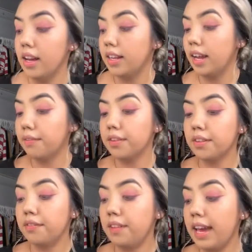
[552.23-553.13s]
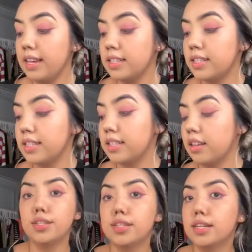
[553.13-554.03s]
Now for the face,
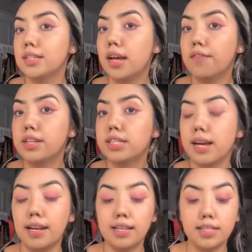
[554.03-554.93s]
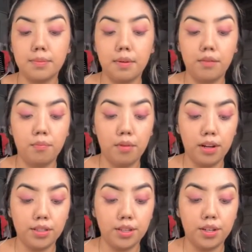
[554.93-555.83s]
she does have the tiniest amount of
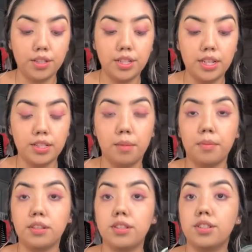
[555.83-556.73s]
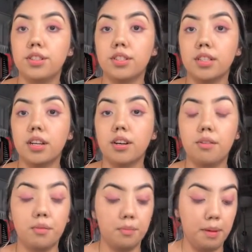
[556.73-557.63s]
bronzer on her cheeks, so I'm just gonna go
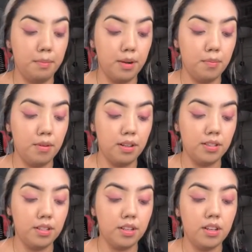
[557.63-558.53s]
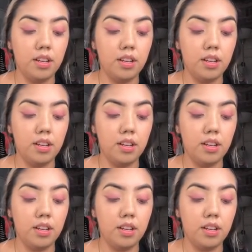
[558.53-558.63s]
in with my butter bronzer